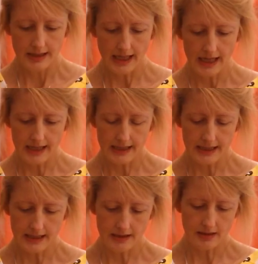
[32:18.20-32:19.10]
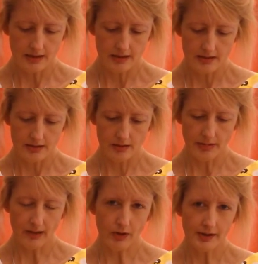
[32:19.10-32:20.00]
there is
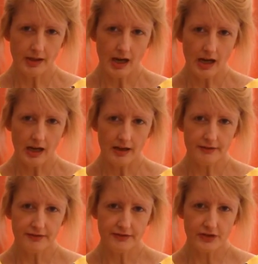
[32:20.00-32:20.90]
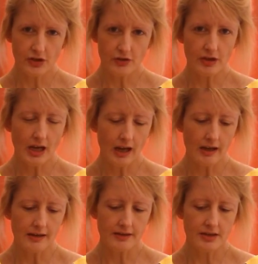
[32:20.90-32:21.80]
about 1.5 to 2
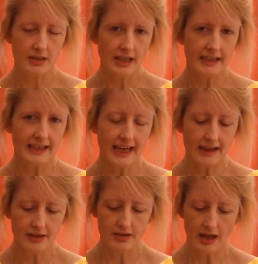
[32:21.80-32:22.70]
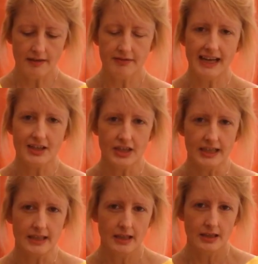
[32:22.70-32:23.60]
yards at a guess. I haven't
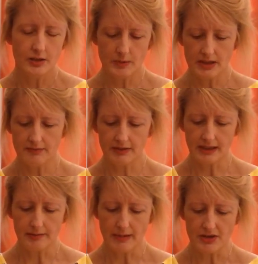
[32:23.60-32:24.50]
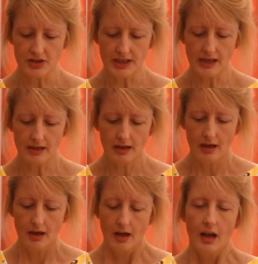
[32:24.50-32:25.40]
actually specifically measured it.
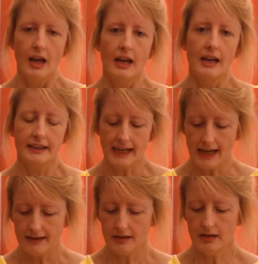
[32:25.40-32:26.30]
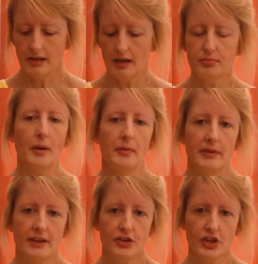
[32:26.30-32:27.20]
Again,
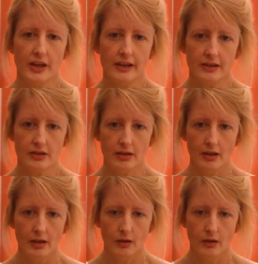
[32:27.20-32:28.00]
probably a shirt